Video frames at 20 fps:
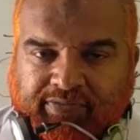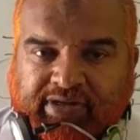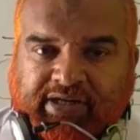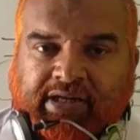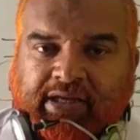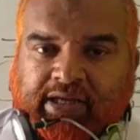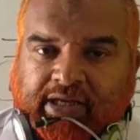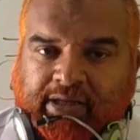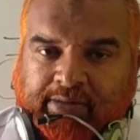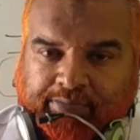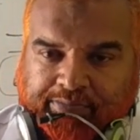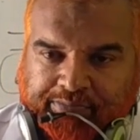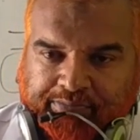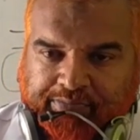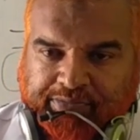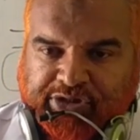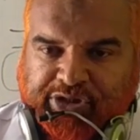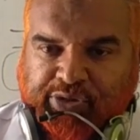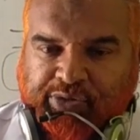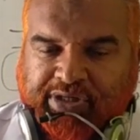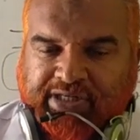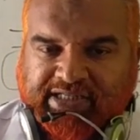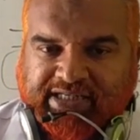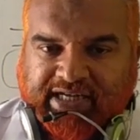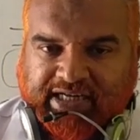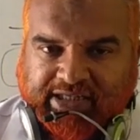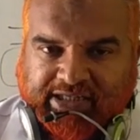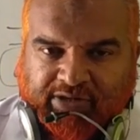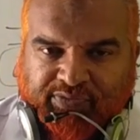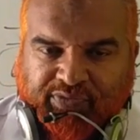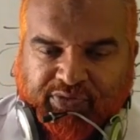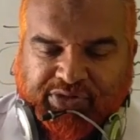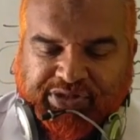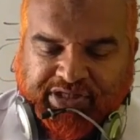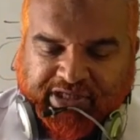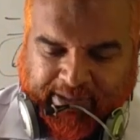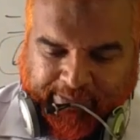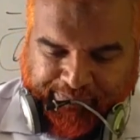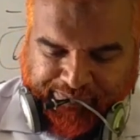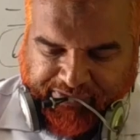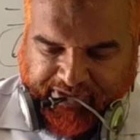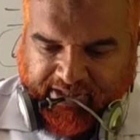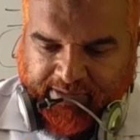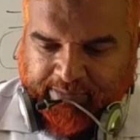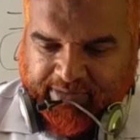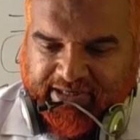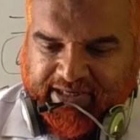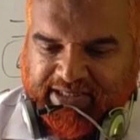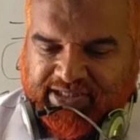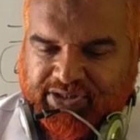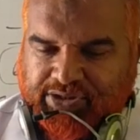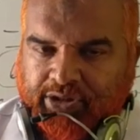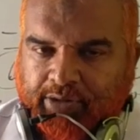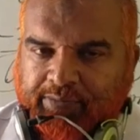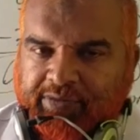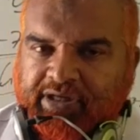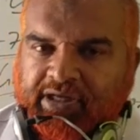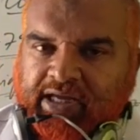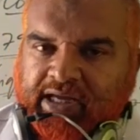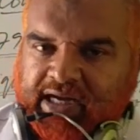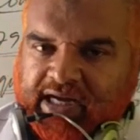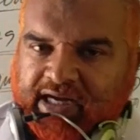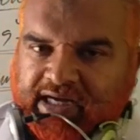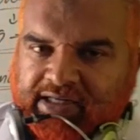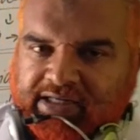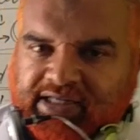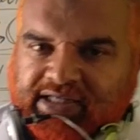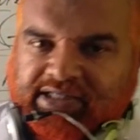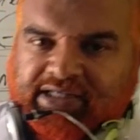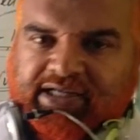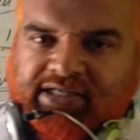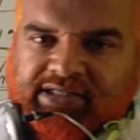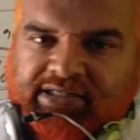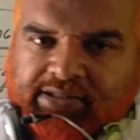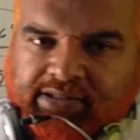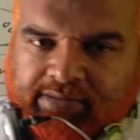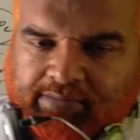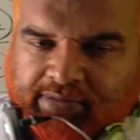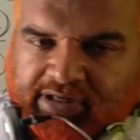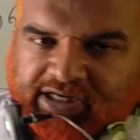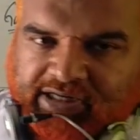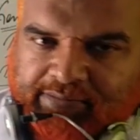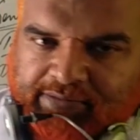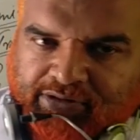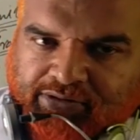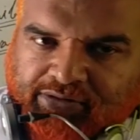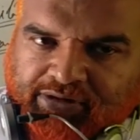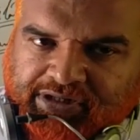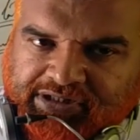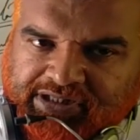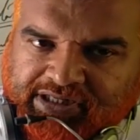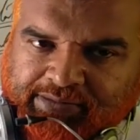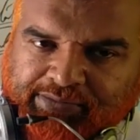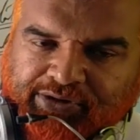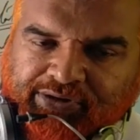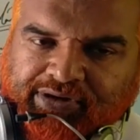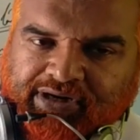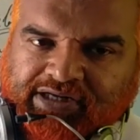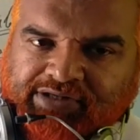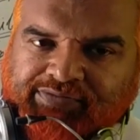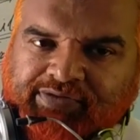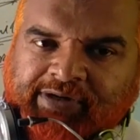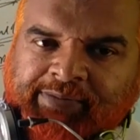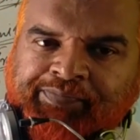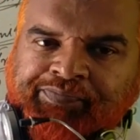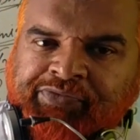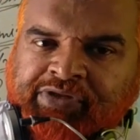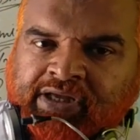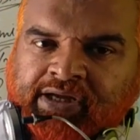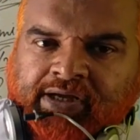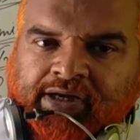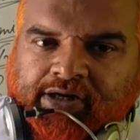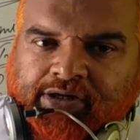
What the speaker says: Fine. Students get confused here. In my next topic, I'll discuss multiple ovulation embryo transfer.